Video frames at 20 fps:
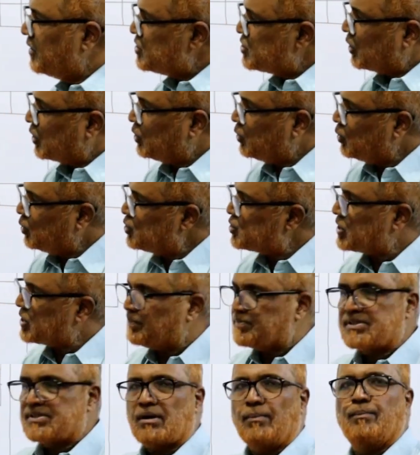So two
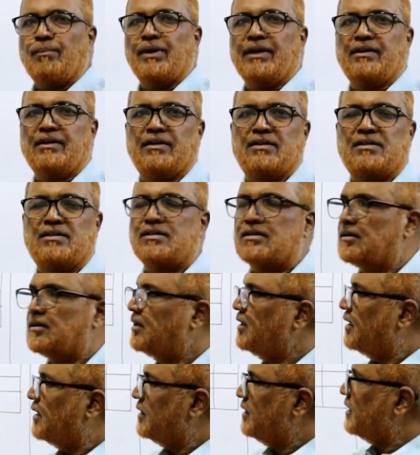steps completed.
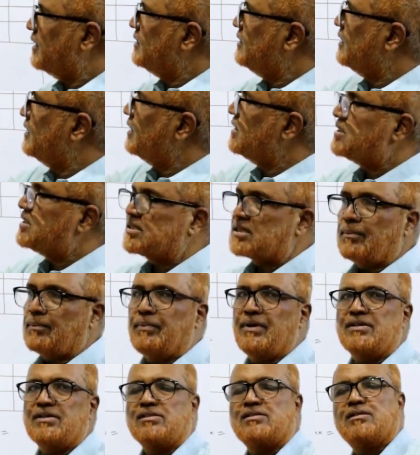The third
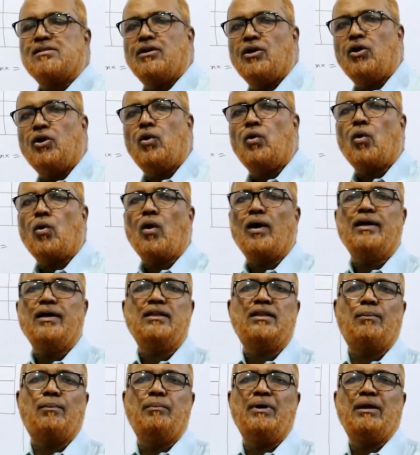step is
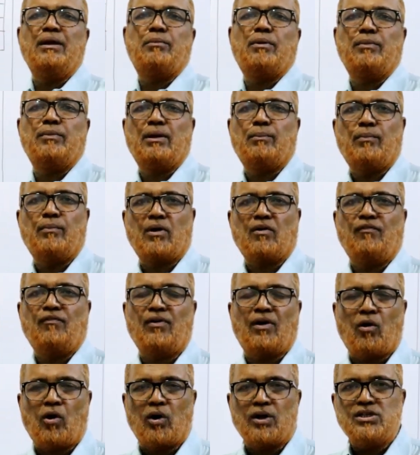drawing the minimum number of
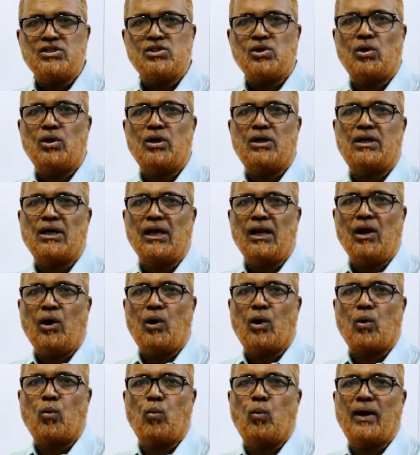
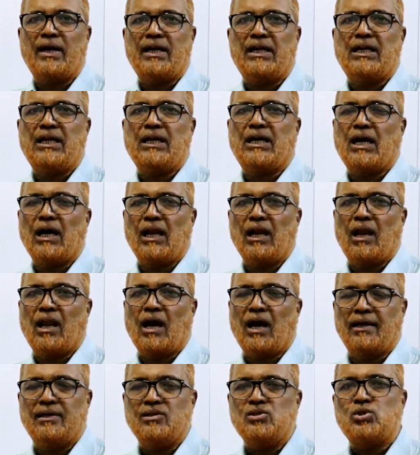horizontal or vertical
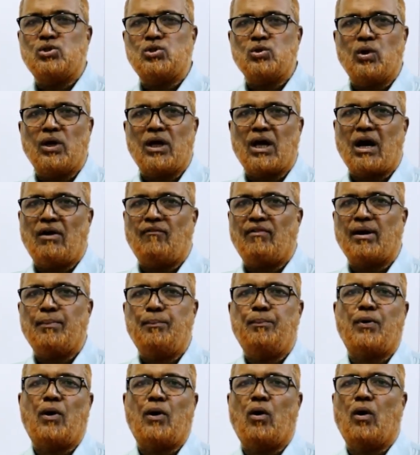lines to cover
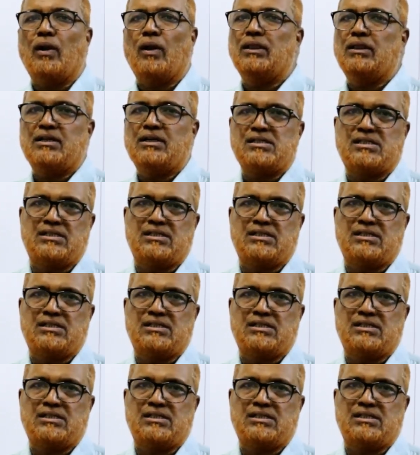up all the